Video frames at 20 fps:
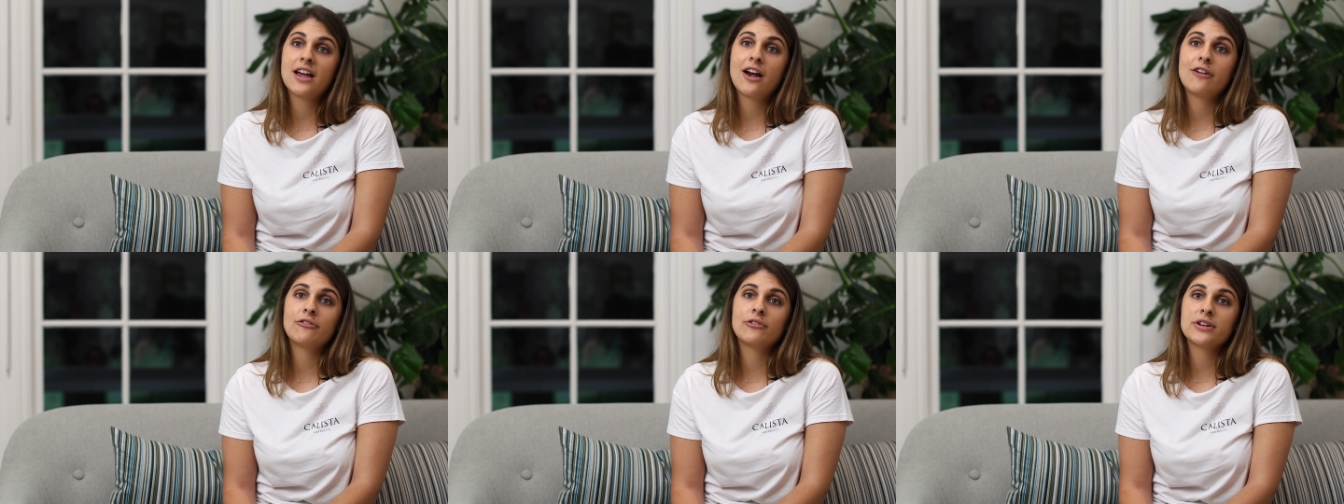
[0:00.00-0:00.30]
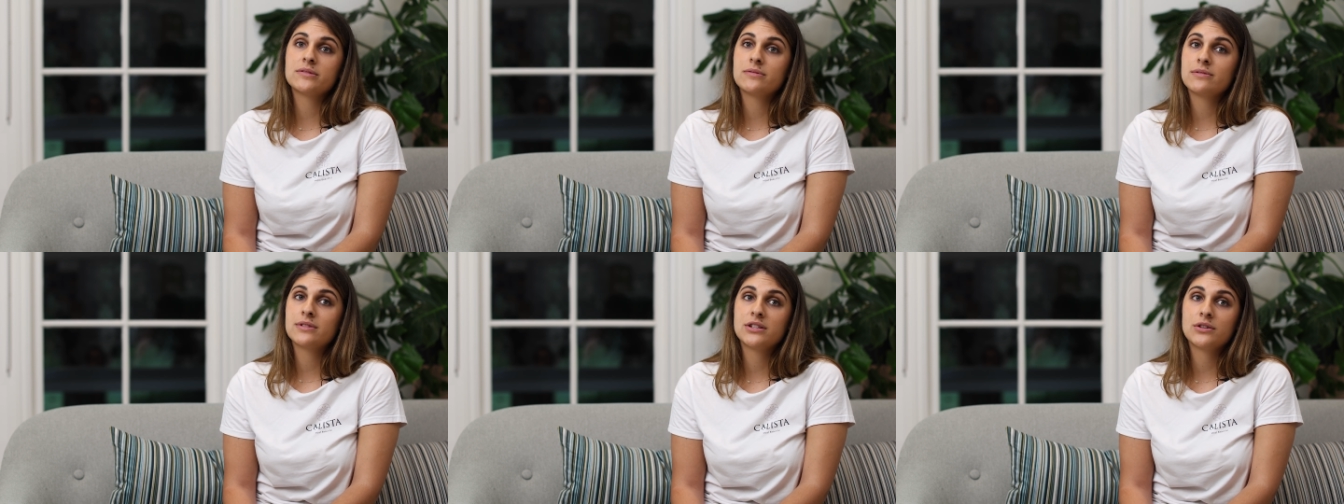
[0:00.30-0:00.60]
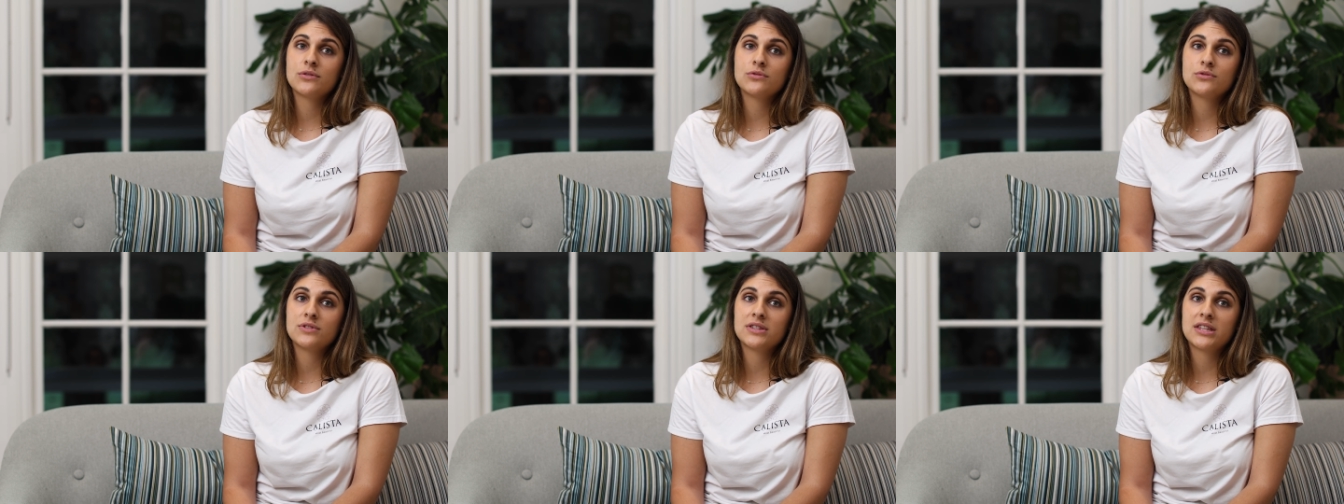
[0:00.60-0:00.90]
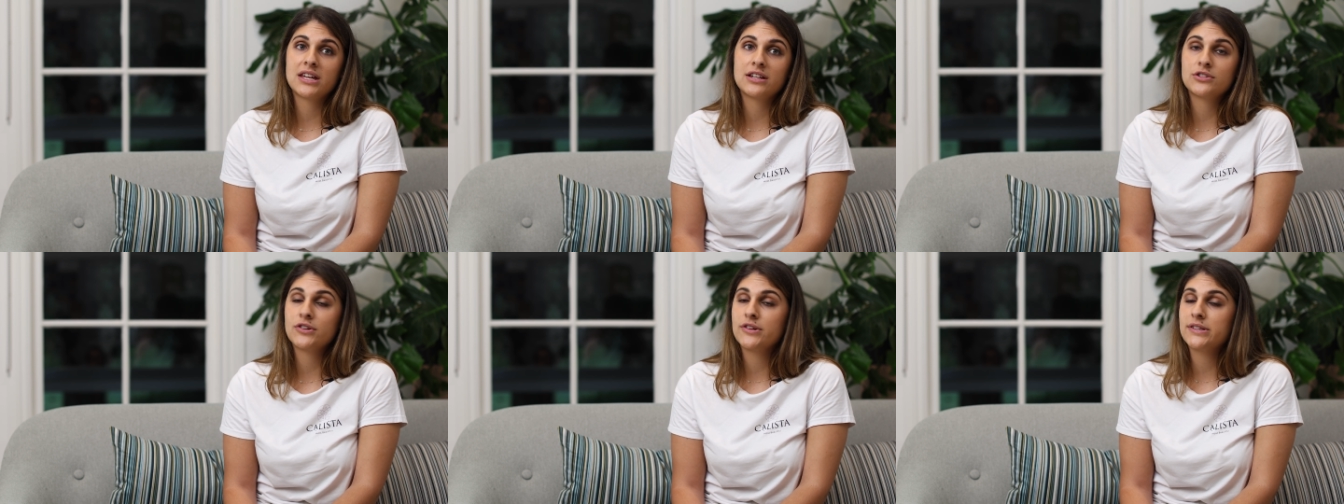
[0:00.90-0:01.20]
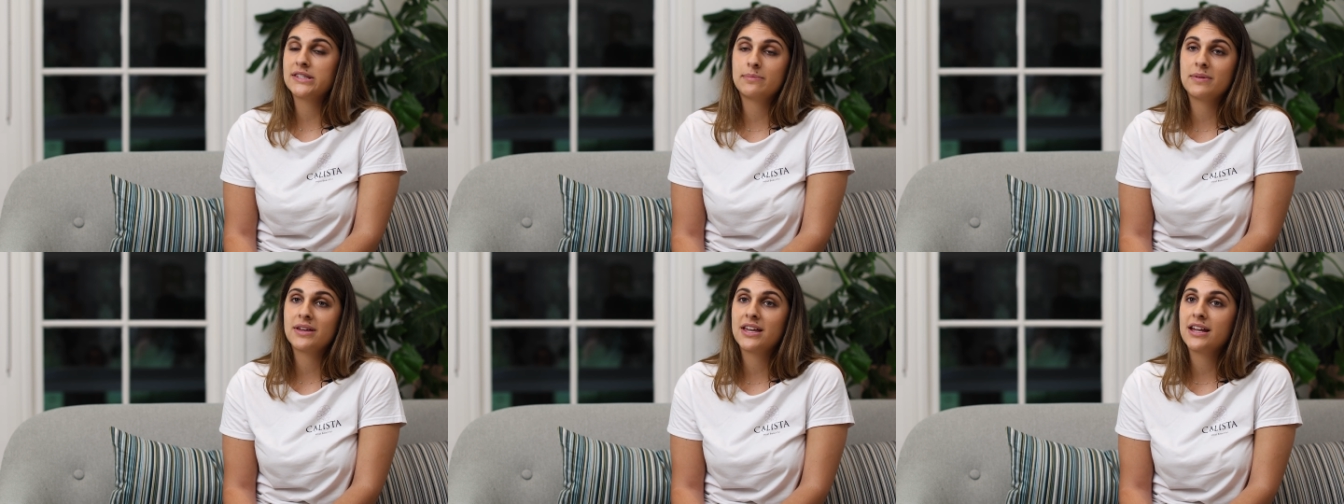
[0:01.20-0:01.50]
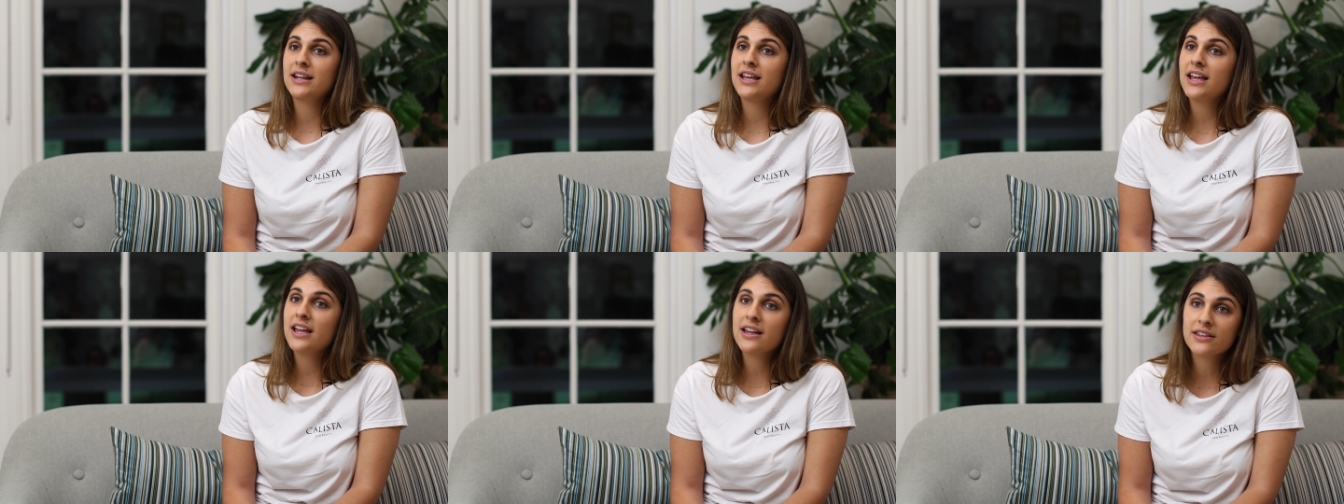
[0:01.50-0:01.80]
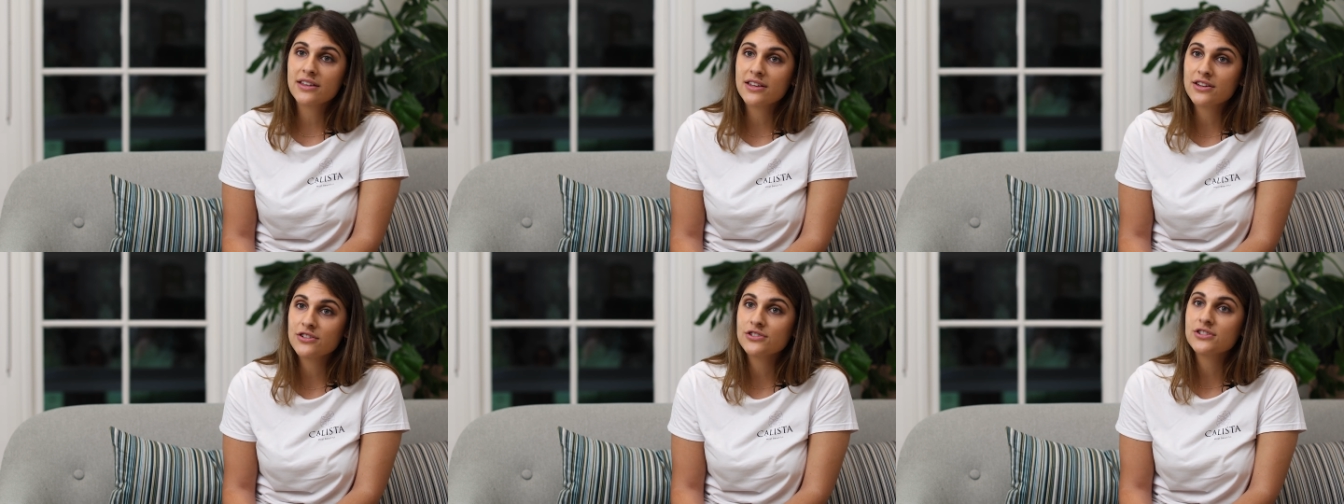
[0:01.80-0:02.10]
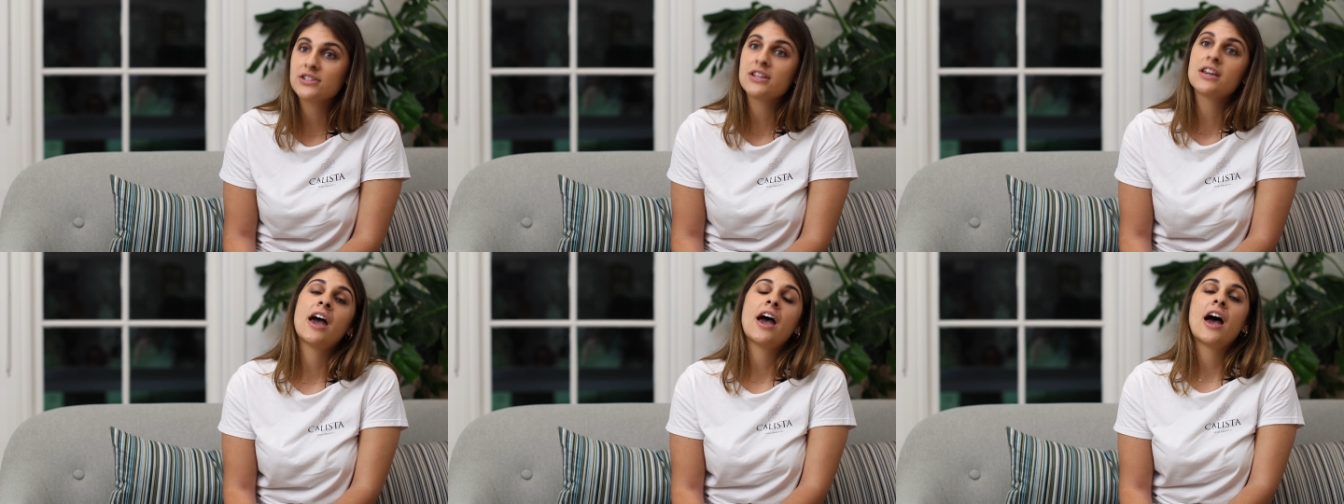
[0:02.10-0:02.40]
I've worked with children that don't speak any English.